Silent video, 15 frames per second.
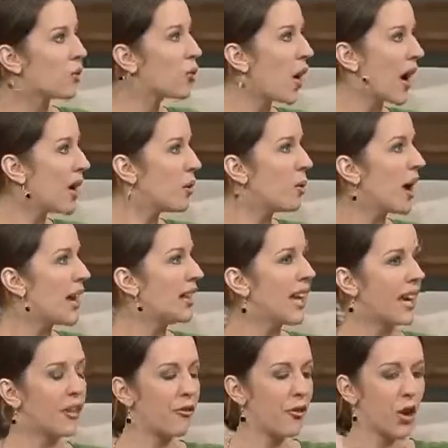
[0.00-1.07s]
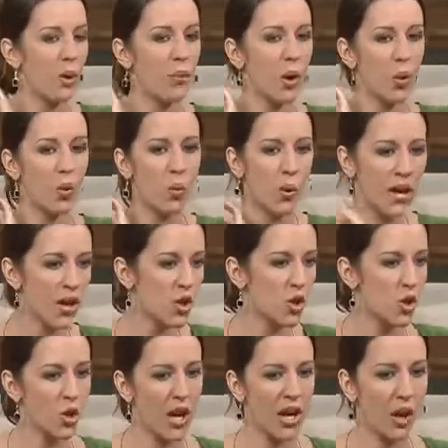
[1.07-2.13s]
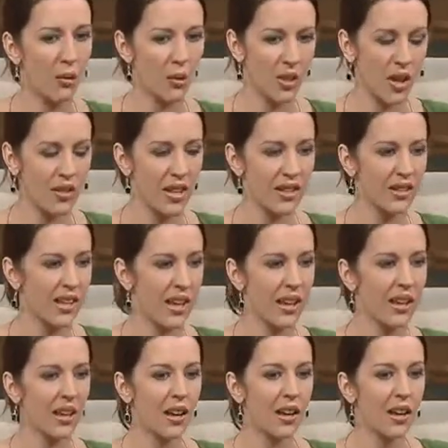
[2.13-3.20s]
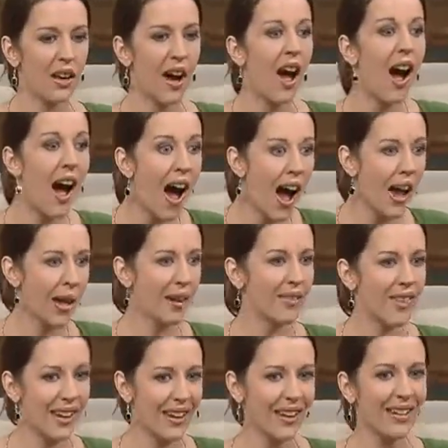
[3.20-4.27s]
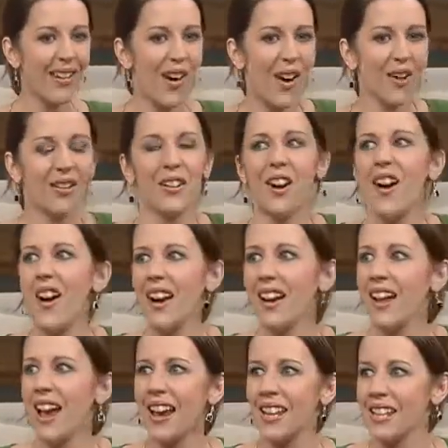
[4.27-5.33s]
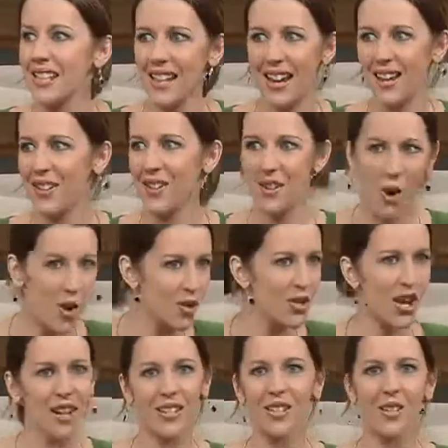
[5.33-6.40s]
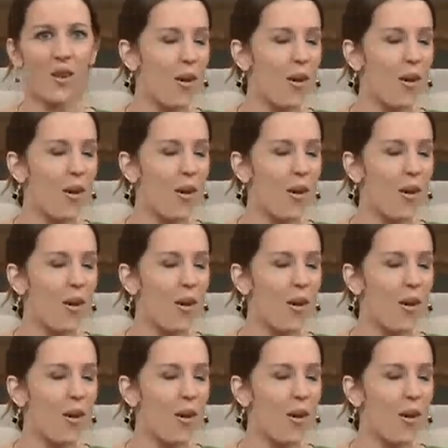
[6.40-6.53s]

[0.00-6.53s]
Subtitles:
right away. Like for about a week straight, I was on this like high, like on God. I just no drugs, no